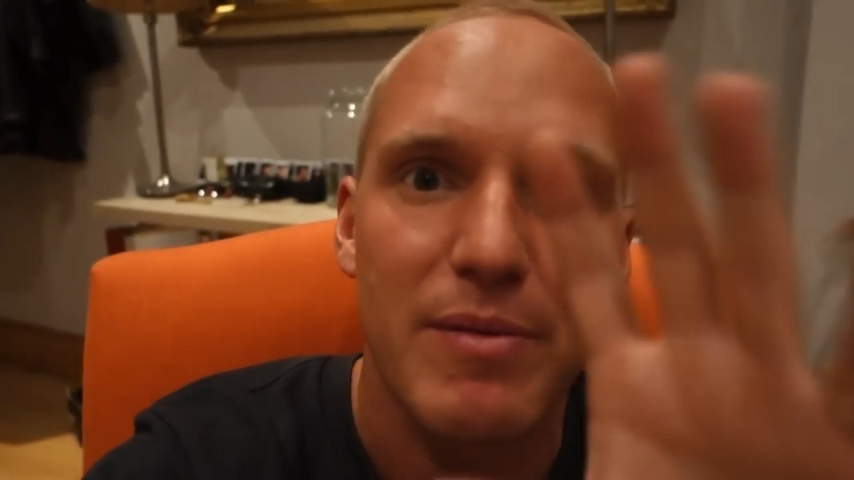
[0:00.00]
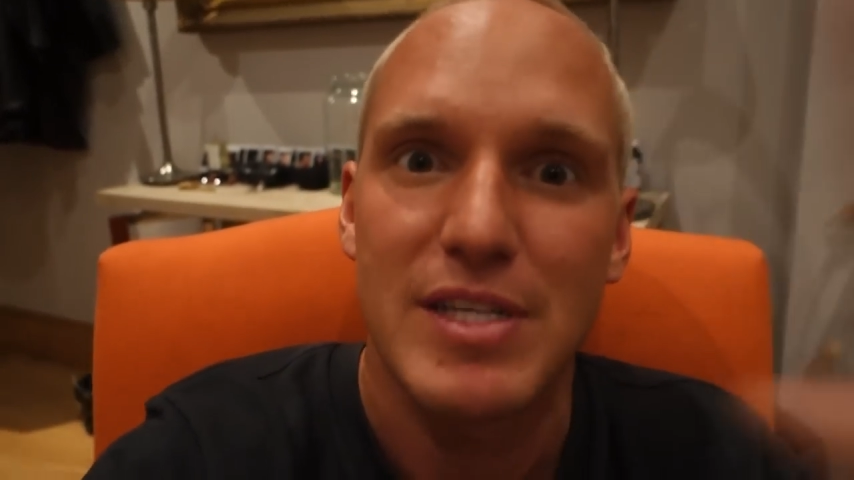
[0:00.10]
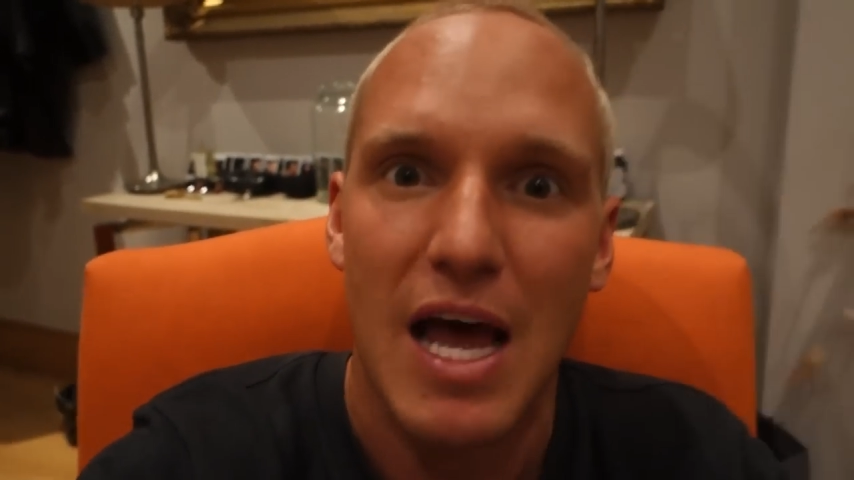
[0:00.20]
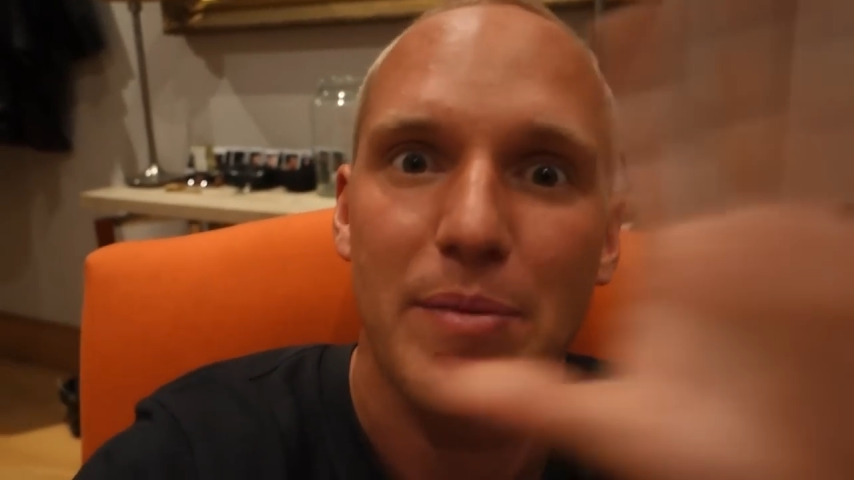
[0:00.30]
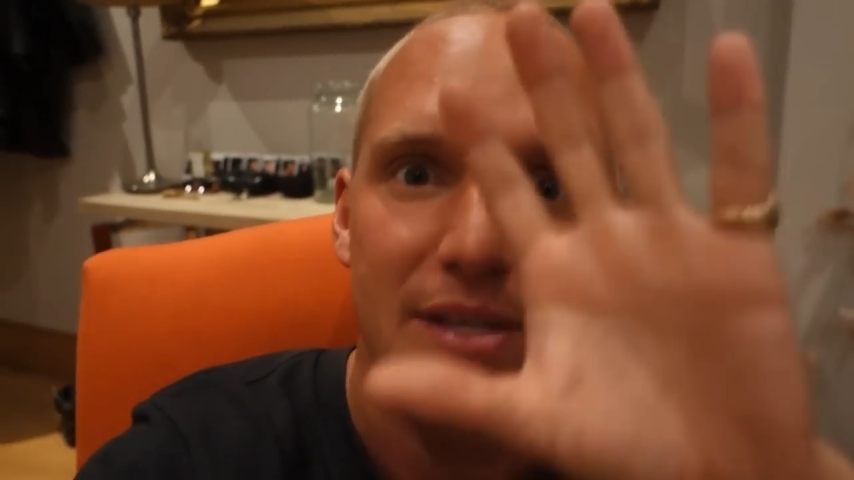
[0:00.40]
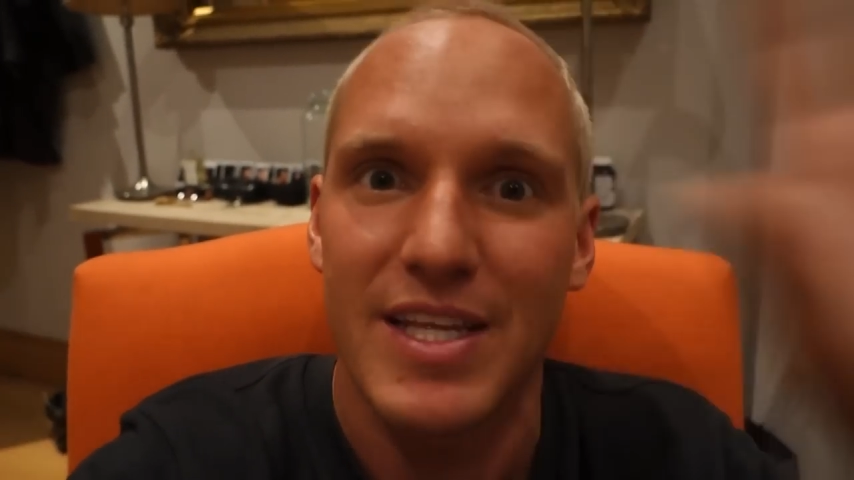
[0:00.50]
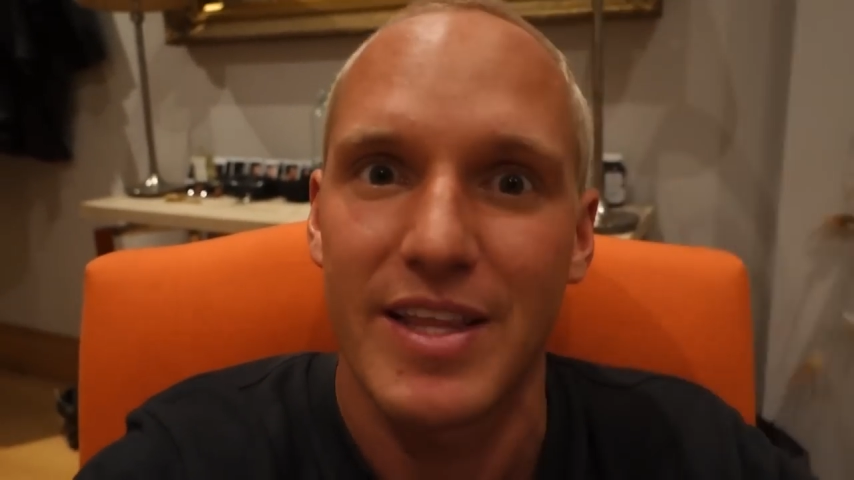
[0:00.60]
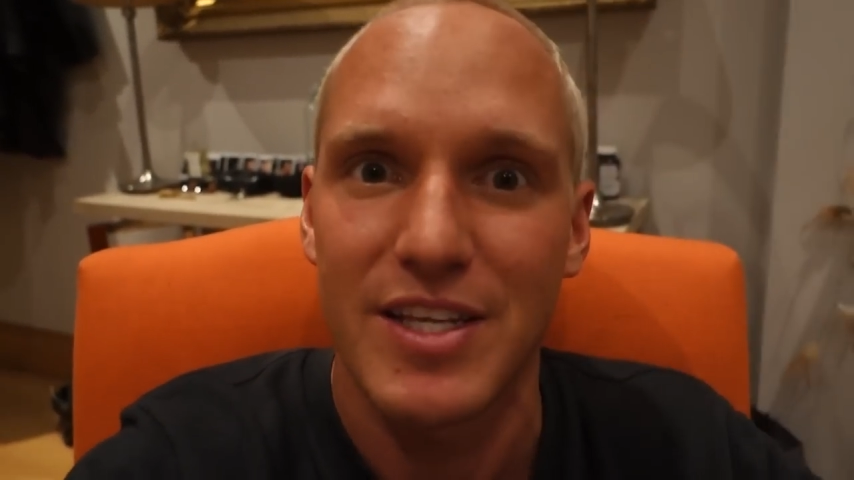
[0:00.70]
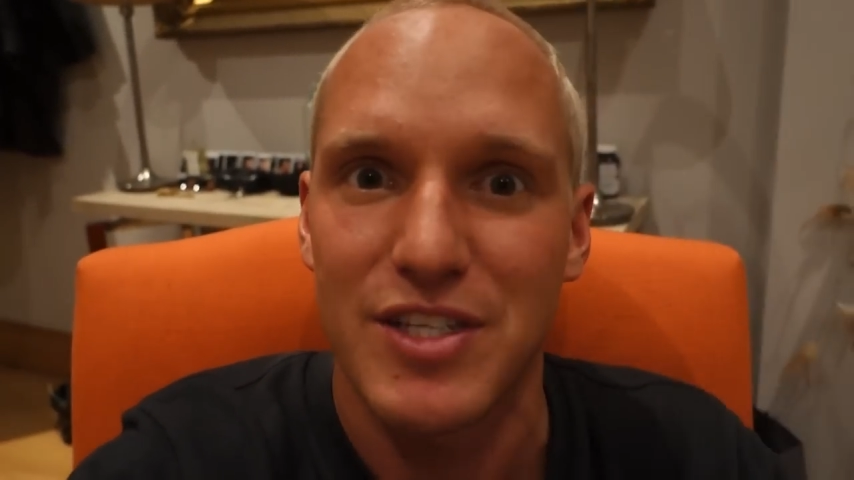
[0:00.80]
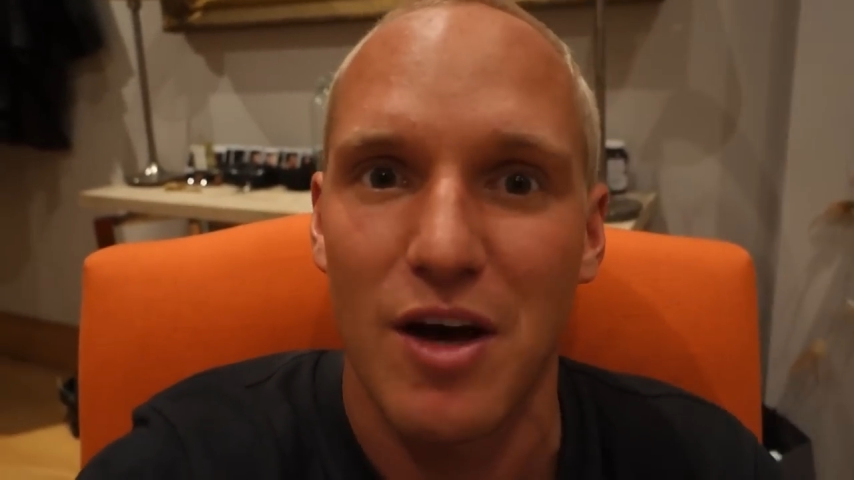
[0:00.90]
the most happiest thing
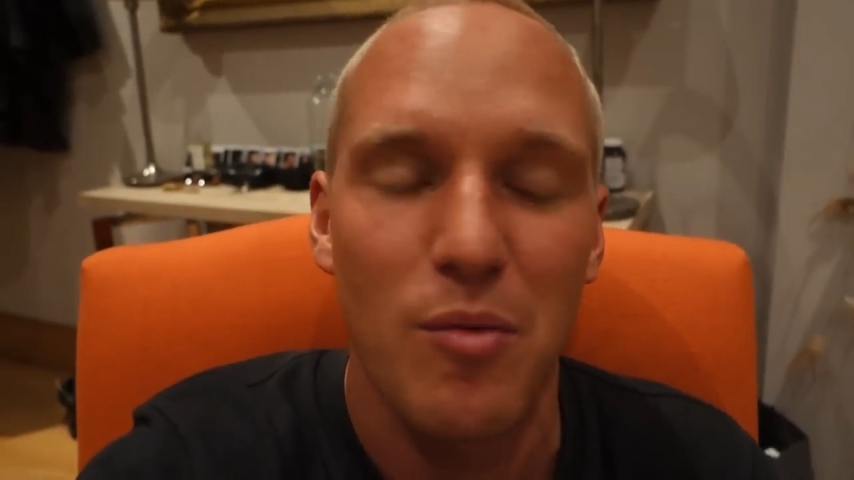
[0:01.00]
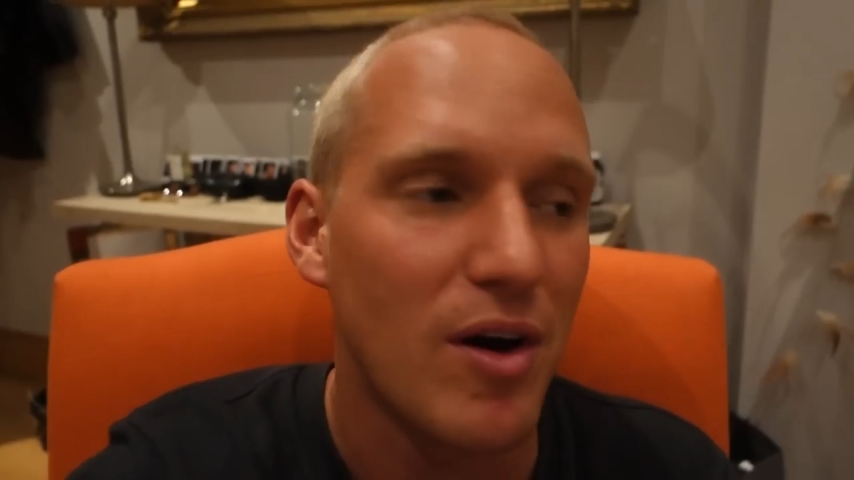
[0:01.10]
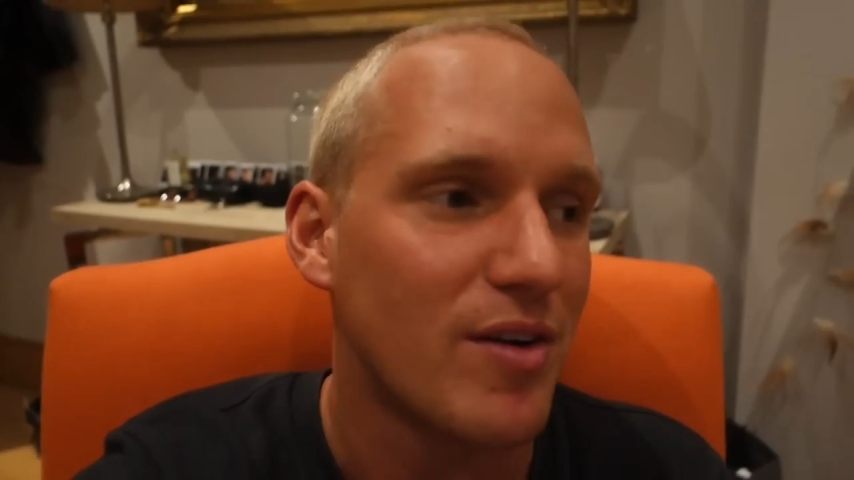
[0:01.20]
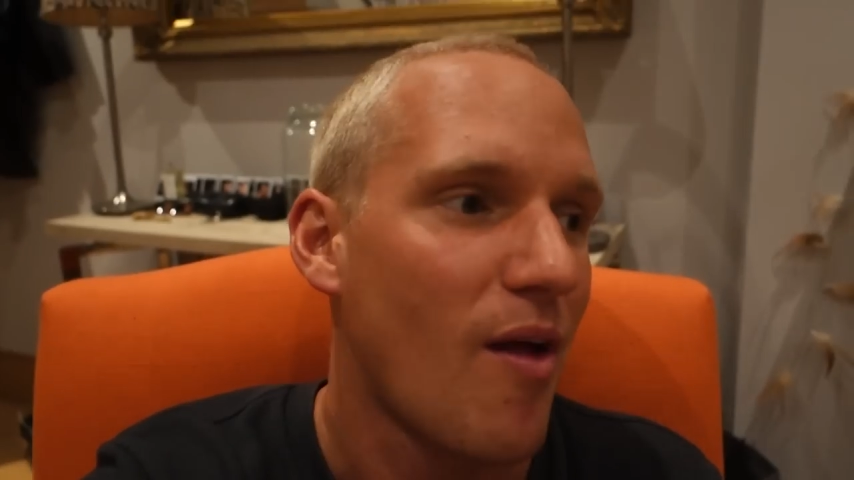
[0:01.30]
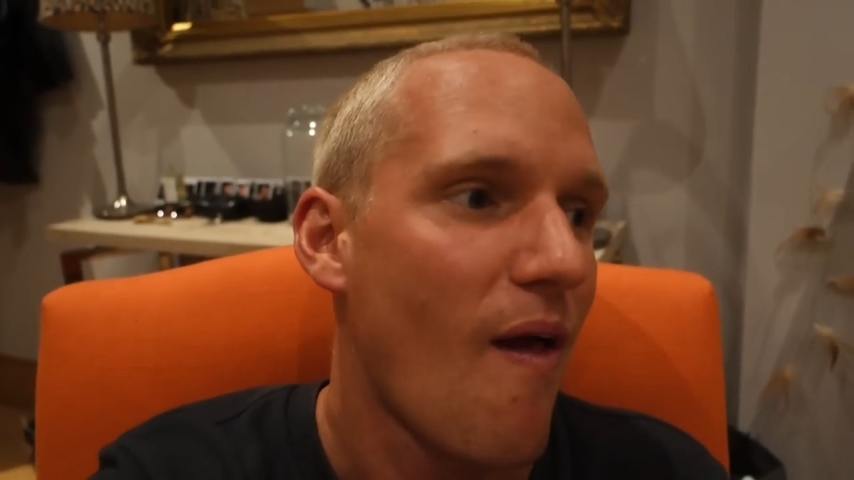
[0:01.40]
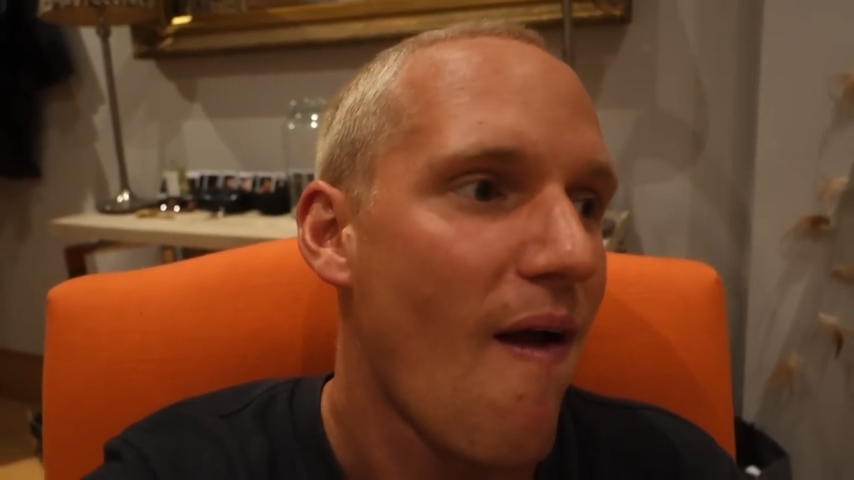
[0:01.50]
in the entire world.